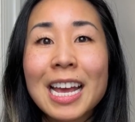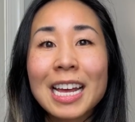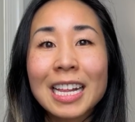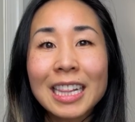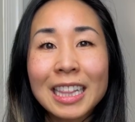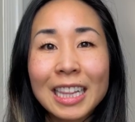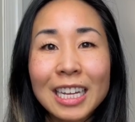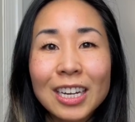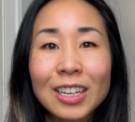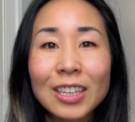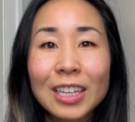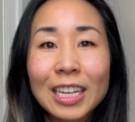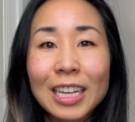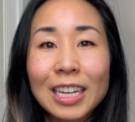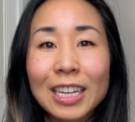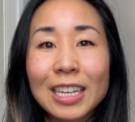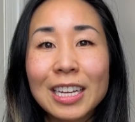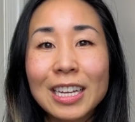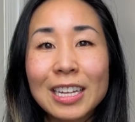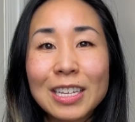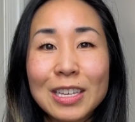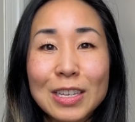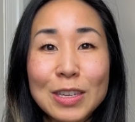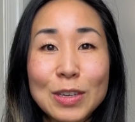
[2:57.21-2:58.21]

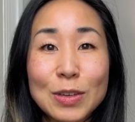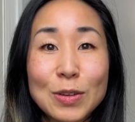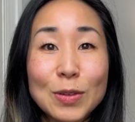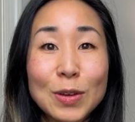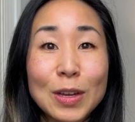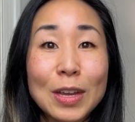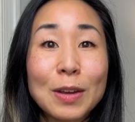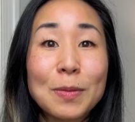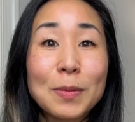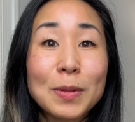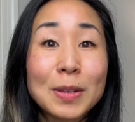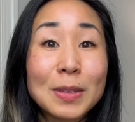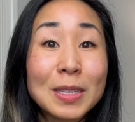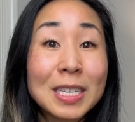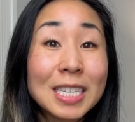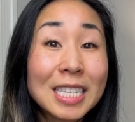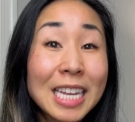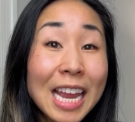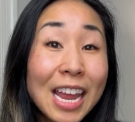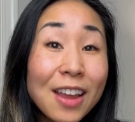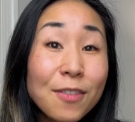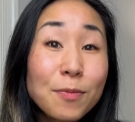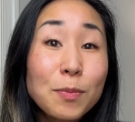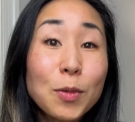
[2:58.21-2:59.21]
clearly you can
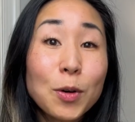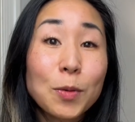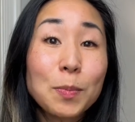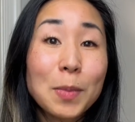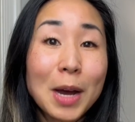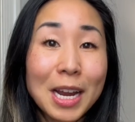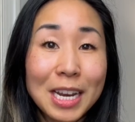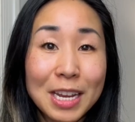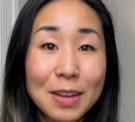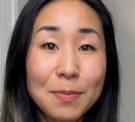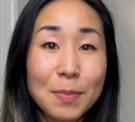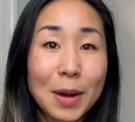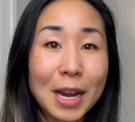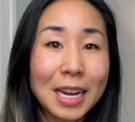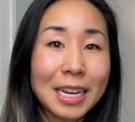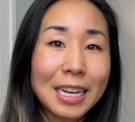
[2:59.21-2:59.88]
save more money by